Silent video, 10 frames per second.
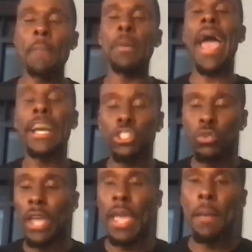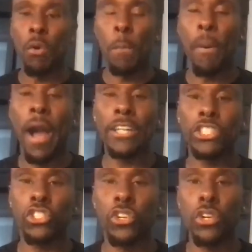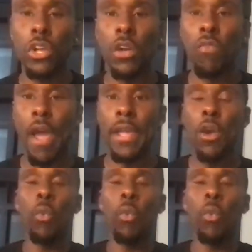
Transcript: But as you gain more posture, right?